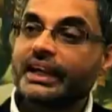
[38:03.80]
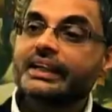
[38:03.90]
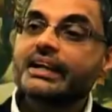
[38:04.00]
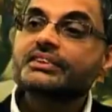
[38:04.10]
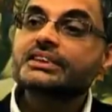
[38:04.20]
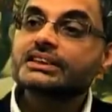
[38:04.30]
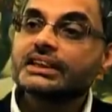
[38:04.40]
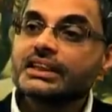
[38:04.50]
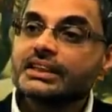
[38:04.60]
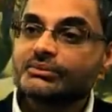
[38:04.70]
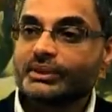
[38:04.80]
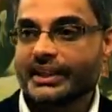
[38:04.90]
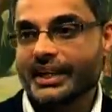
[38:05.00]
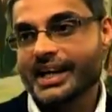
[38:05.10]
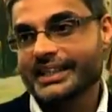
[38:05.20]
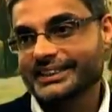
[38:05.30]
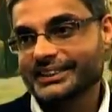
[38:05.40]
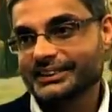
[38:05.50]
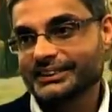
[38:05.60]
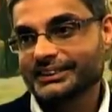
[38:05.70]
they had never seen it with their
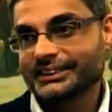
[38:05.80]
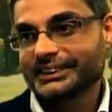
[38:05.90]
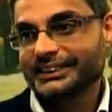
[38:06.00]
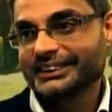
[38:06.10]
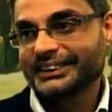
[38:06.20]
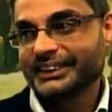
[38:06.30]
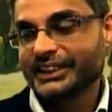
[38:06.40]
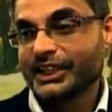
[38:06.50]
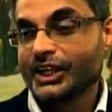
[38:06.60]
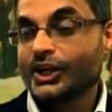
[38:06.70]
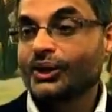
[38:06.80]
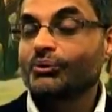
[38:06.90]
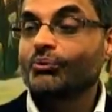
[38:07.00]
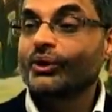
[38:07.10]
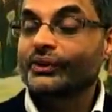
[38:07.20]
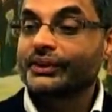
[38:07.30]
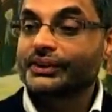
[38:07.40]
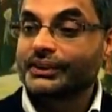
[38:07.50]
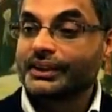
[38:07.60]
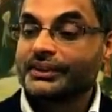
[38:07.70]
eyes. What
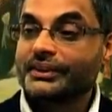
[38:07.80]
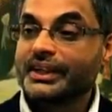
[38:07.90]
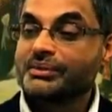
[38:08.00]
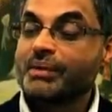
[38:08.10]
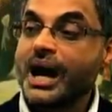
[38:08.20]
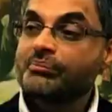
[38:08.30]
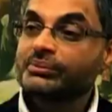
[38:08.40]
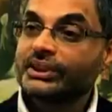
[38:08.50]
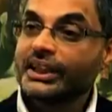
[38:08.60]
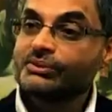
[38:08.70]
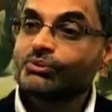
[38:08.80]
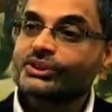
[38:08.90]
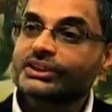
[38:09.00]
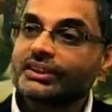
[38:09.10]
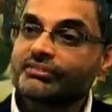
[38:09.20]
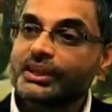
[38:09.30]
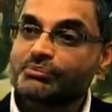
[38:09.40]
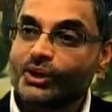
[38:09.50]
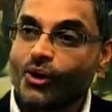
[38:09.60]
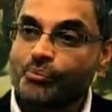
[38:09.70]
the Imam did was give
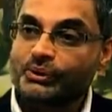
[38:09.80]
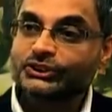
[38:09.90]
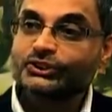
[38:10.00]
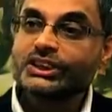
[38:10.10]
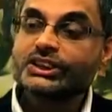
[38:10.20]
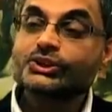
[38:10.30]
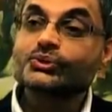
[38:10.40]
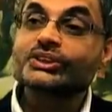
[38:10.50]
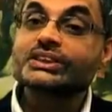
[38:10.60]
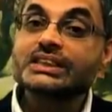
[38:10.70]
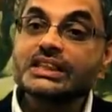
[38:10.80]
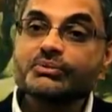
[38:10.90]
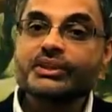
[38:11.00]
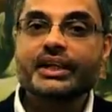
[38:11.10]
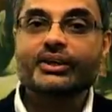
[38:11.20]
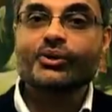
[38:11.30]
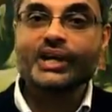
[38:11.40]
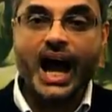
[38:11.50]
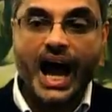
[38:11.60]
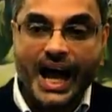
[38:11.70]
them the opportunity to see with their
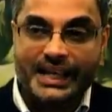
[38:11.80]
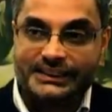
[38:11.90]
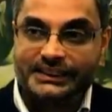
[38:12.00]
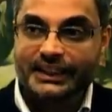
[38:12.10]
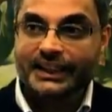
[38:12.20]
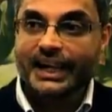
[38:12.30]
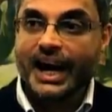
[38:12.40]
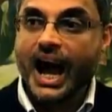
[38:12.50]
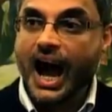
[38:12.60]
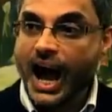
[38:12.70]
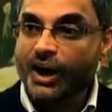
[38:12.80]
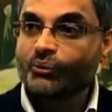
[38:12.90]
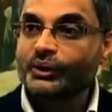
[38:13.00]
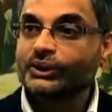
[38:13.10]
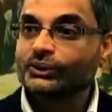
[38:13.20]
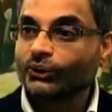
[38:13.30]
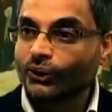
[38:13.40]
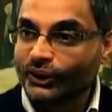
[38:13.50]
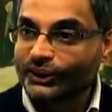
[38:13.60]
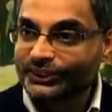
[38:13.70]
own eyes how we
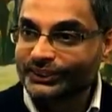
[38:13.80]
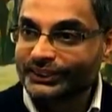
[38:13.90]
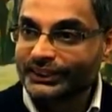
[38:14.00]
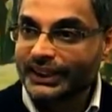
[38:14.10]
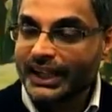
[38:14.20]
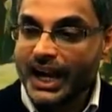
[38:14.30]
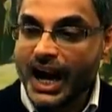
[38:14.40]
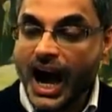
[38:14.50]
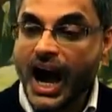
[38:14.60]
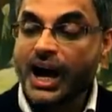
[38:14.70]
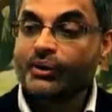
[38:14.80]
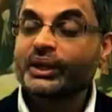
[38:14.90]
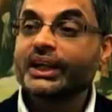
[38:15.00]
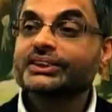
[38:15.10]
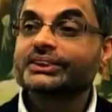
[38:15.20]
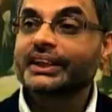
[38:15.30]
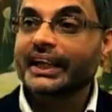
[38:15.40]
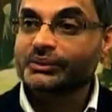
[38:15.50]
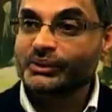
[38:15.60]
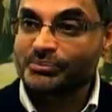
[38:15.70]
talk, how we
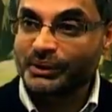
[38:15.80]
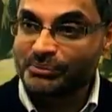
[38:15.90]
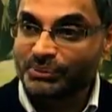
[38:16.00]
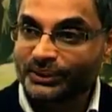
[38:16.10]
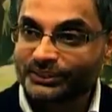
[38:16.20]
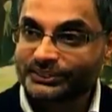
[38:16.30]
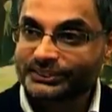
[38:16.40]
interact with people,